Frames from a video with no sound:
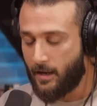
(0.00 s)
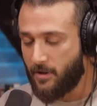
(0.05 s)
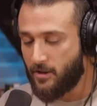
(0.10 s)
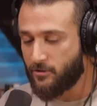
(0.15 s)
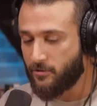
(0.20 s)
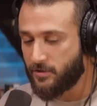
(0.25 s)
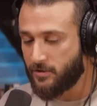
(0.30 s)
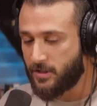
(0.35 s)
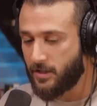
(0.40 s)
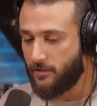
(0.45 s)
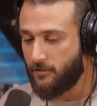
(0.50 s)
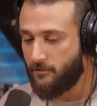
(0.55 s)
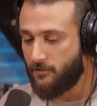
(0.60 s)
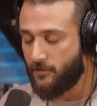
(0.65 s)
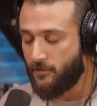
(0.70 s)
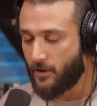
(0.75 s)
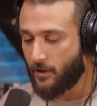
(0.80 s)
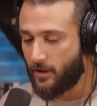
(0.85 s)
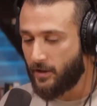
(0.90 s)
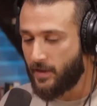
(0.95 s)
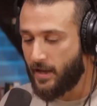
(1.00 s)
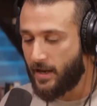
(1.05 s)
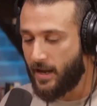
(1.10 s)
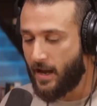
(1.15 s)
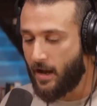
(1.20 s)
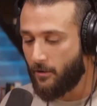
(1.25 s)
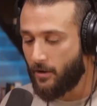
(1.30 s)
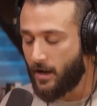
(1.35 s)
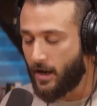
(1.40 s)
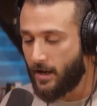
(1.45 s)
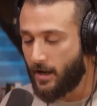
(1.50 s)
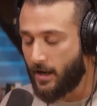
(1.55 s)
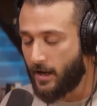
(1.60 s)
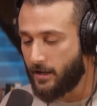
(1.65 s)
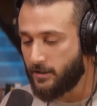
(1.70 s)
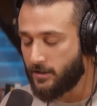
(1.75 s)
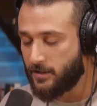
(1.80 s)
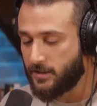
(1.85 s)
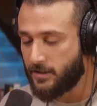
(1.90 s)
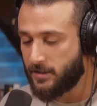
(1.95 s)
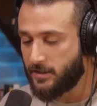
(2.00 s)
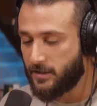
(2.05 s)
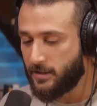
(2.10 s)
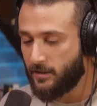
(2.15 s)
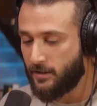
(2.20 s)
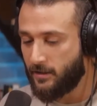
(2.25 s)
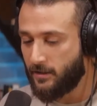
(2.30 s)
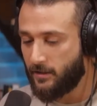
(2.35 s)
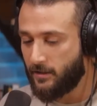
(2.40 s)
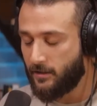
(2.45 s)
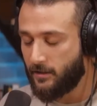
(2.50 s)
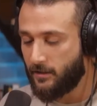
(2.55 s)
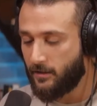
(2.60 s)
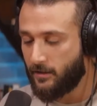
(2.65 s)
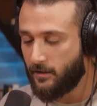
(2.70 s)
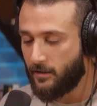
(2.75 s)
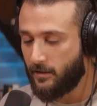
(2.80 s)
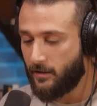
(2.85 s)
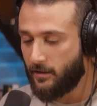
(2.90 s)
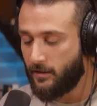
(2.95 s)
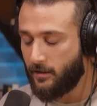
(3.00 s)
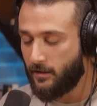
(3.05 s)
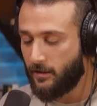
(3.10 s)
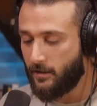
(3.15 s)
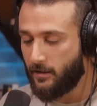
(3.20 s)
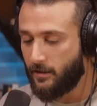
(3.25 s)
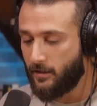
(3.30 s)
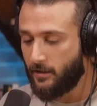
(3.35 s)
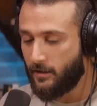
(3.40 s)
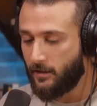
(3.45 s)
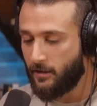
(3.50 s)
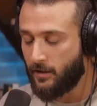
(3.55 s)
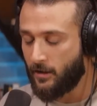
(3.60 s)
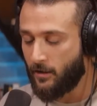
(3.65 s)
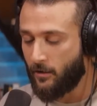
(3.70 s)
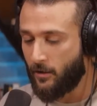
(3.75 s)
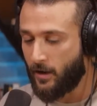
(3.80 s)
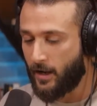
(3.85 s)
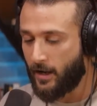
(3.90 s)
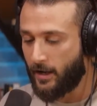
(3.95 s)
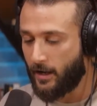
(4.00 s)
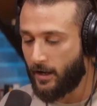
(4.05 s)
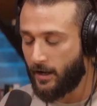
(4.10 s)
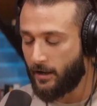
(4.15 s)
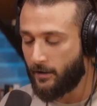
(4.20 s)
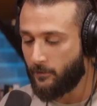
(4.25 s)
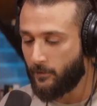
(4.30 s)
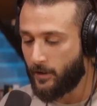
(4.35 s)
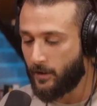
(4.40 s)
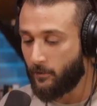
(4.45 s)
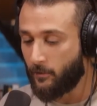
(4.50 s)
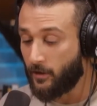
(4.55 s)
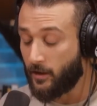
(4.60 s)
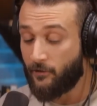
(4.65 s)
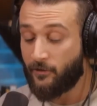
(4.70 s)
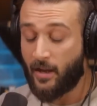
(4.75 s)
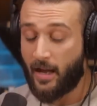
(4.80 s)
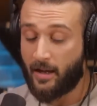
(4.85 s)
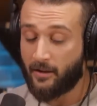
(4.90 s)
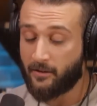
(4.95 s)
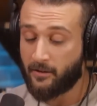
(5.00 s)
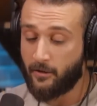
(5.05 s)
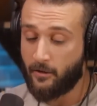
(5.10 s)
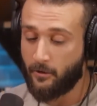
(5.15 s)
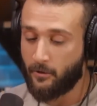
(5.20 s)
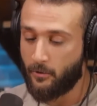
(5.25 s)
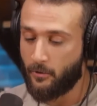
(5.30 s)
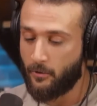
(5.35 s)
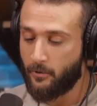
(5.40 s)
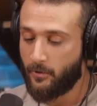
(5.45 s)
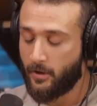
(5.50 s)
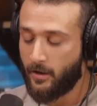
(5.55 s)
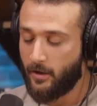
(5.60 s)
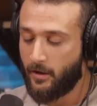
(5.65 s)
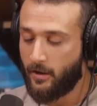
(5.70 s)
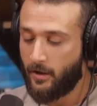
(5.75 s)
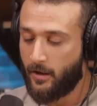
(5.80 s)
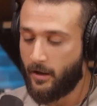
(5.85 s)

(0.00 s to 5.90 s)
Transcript: And I'm interested in figuring that out. I just, you know, I would love to ask you,